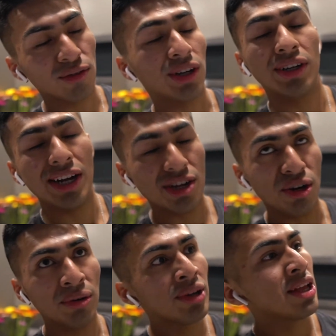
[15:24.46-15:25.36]
well, I
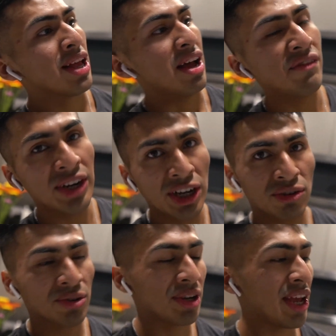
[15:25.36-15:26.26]
know, I have an
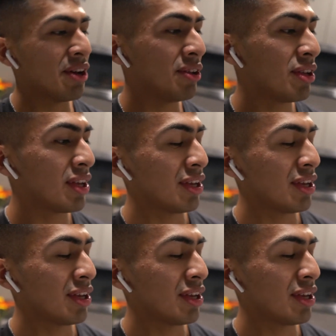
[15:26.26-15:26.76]
ingrown nail